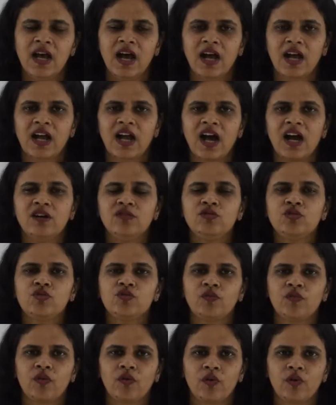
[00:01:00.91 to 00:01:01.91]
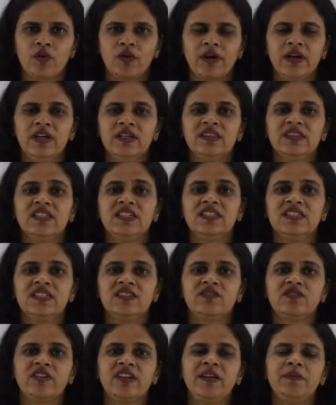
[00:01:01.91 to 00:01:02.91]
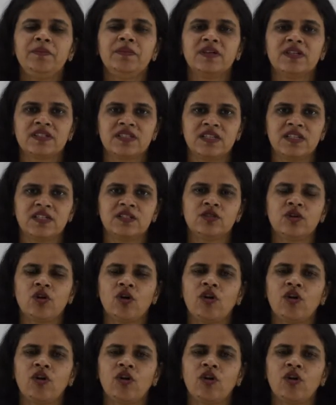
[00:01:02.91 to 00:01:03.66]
accounts for 33%